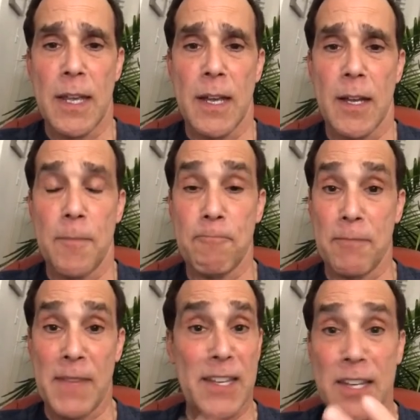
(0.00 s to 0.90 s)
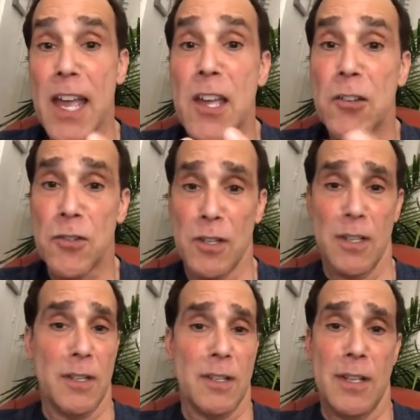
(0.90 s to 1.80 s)
um, engaged
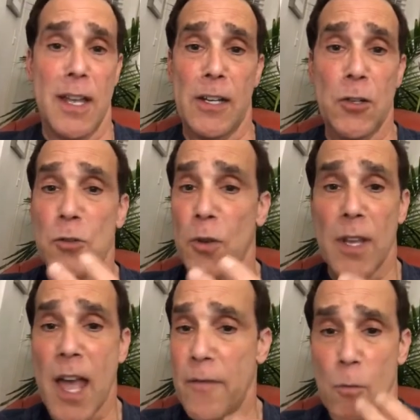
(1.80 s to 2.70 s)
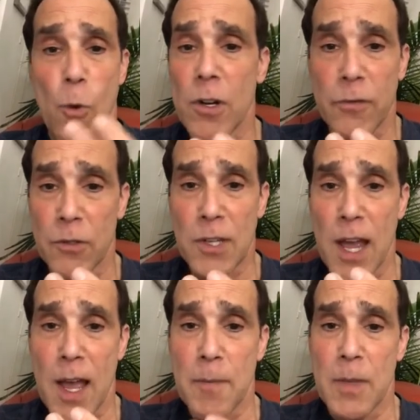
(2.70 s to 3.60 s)
and enjoy having a wonderful
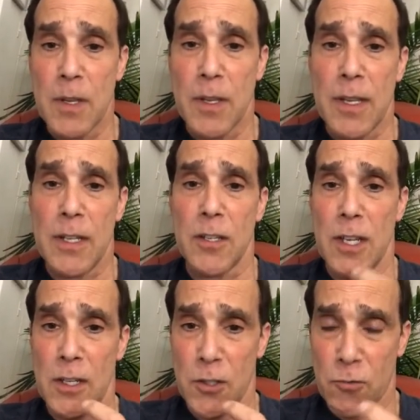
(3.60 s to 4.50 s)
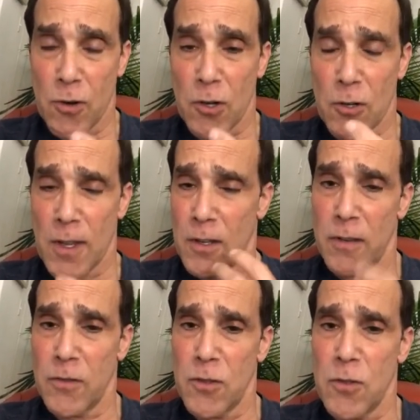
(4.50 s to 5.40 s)
time in a, in a structure that
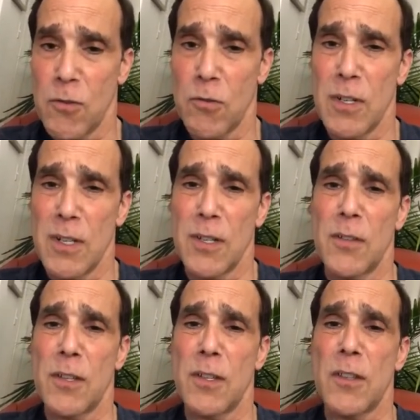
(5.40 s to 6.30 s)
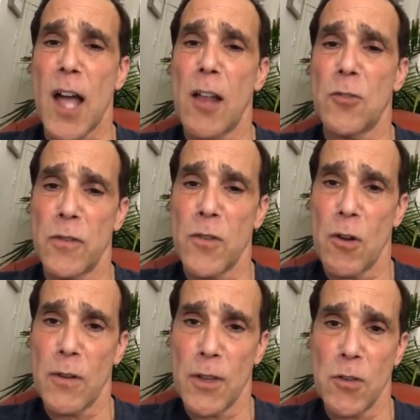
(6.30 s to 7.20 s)
gives you the knowledge of
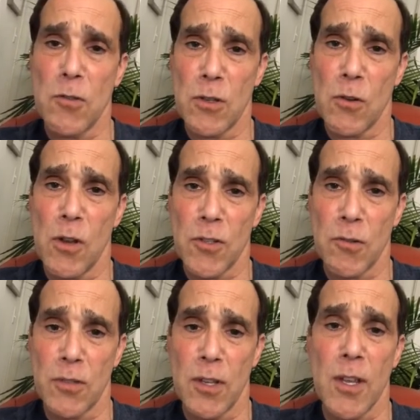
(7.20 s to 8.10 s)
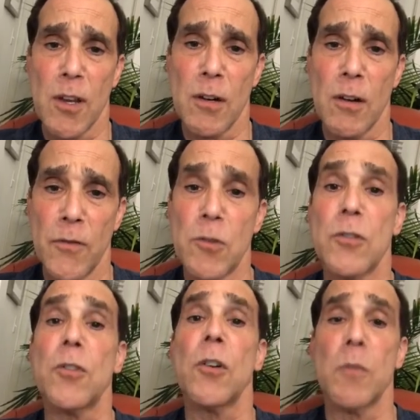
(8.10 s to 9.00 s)
knowing that you can also take care of
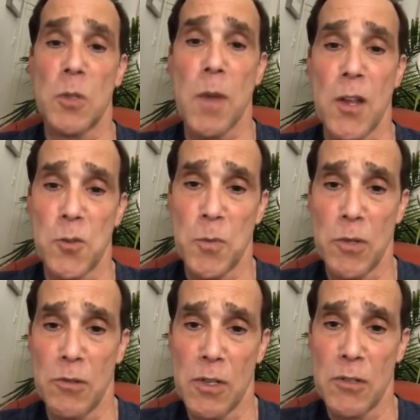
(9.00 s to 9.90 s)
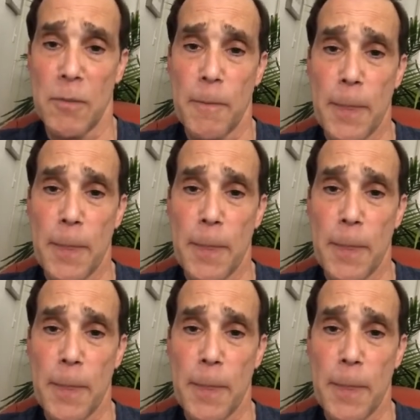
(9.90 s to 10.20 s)
your adult responsibilities.